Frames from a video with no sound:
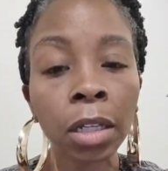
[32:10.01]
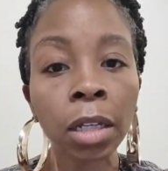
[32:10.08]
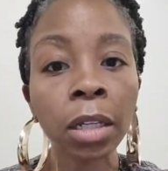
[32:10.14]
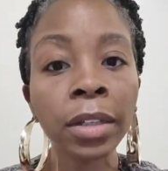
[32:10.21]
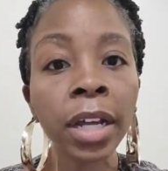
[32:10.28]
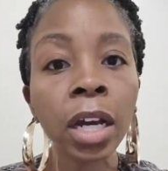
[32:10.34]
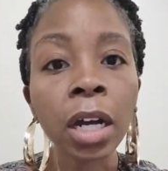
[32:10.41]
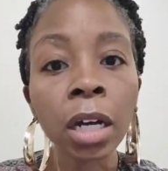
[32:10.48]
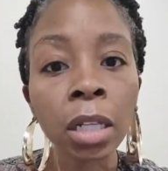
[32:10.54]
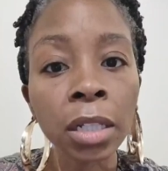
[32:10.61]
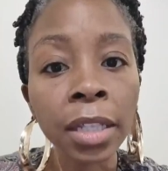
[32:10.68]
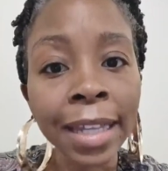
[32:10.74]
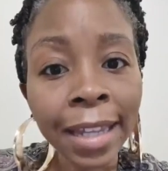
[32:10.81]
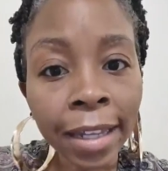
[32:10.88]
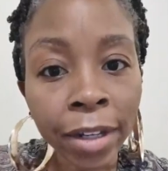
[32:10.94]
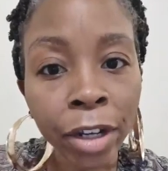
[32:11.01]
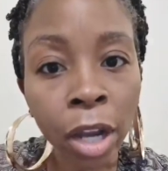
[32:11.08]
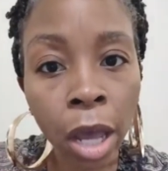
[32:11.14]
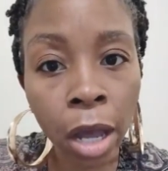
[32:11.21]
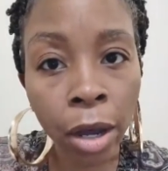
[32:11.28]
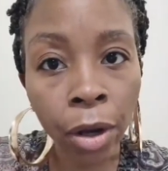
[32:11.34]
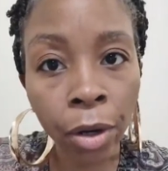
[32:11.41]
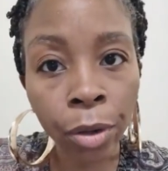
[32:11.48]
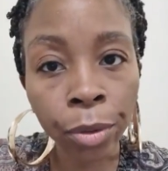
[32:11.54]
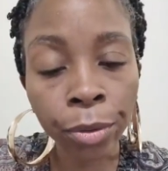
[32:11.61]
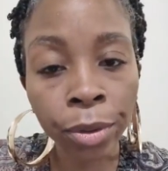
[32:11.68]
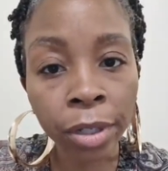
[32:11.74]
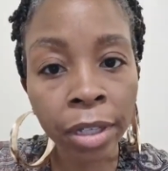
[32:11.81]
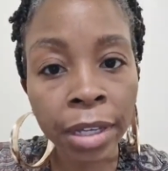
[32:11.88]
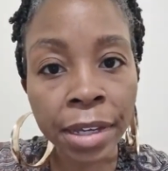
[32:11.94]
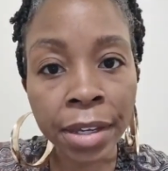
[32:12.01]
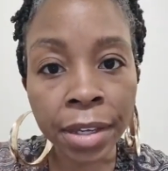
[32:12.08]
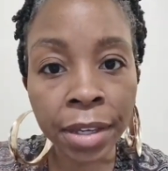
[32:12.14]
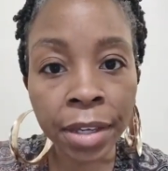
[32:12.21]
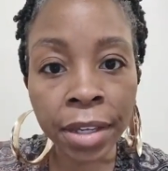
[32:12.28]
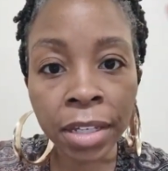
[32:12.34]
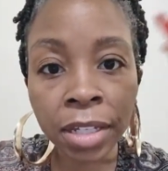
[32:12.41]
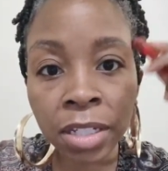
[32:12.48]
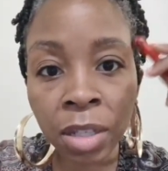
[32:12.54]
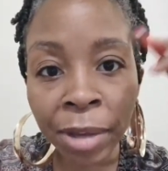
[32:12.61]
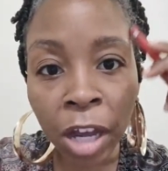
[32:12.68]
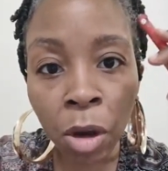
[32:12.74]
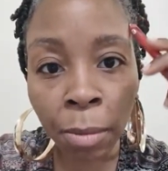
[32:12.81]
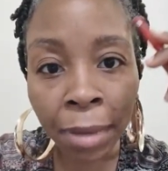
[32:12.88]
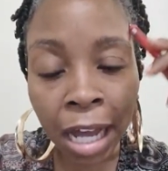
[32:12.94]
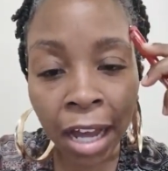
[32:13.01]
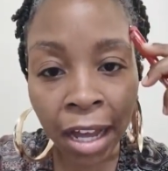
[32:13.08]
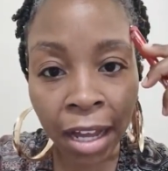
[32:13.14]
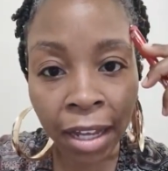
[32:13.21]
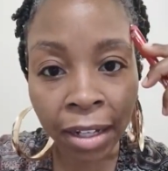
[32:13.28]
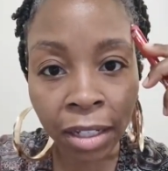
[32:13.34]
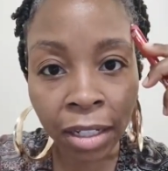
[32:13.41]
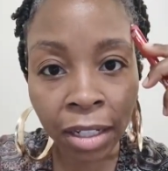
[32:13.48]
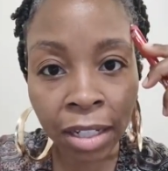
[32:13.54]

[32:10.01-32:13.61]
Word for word: the elite know is about mind.